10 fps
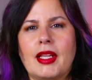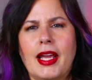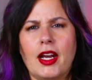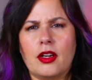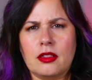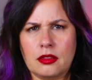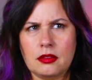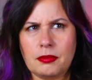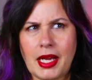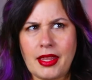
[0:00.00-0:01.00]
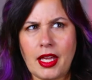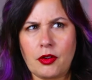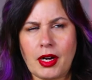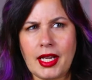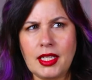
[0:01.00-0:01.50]
heir by
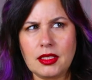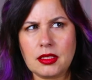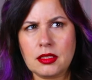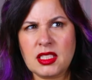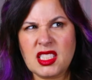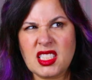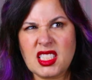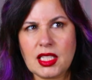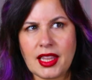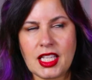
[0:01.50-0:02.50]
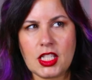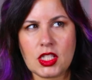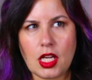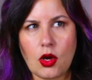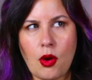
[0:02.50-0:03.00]
then, right? I think
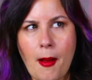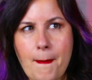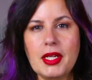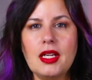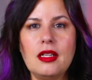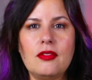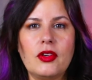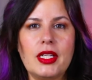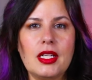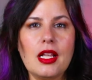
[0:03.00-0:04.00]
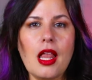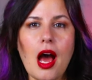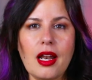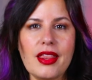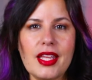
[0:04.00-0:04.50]
so. We could have avoided a
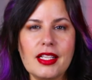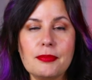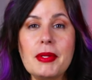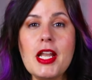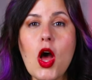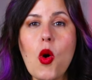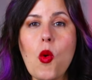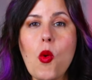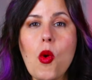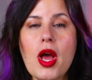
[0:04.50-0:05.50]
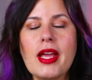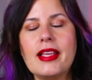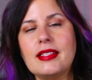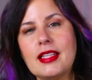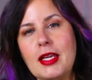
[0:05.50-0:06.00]
lot of this, but no.
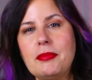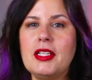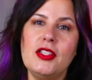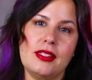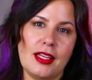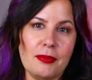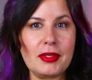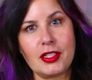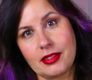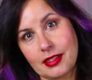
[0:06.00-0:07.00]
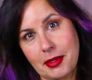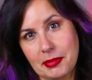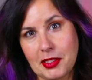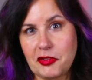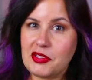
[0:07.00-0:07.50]
You schemed and you schemed and you
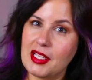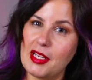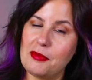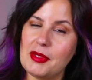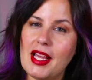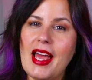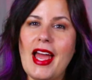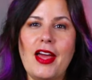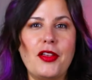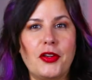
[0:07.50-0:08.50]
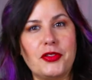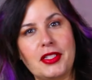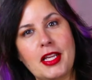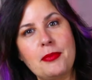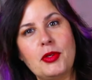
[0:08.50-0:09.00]
schemed and you schemed, and then you
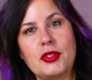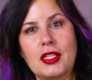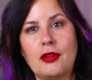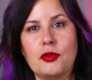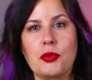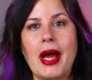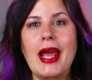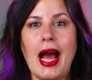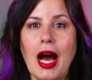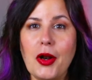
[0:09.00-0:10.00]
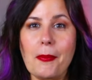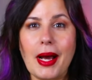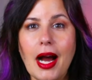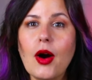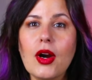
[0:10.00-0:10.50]
schemed yourselves right out of
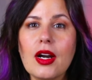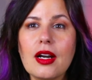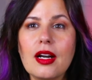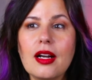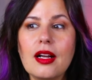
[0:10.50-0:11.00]
power.